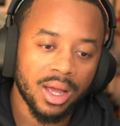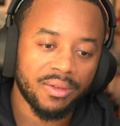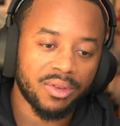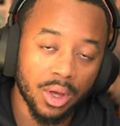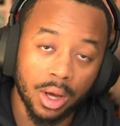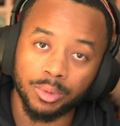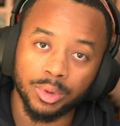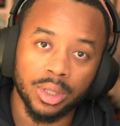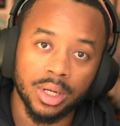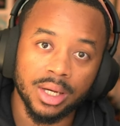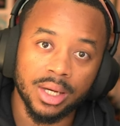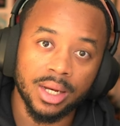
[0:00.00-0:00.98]
if you thought it was
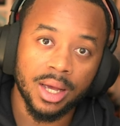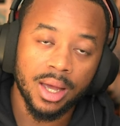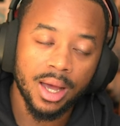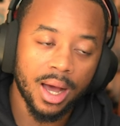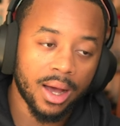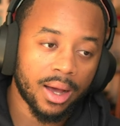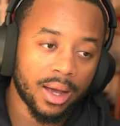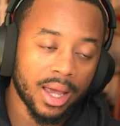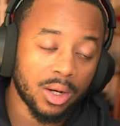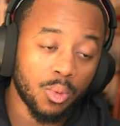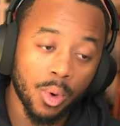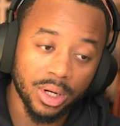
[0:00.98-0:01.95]
good
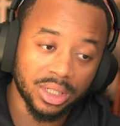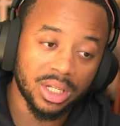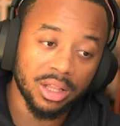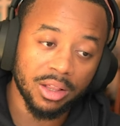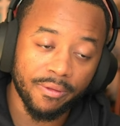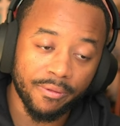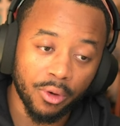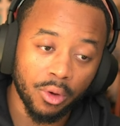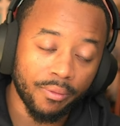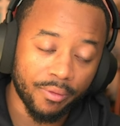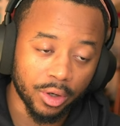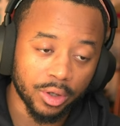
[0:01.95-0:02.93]
and you want to see the full
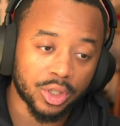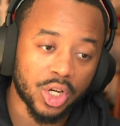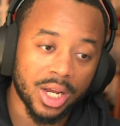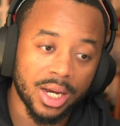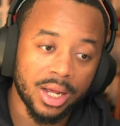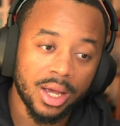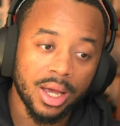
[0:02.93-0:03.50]
version,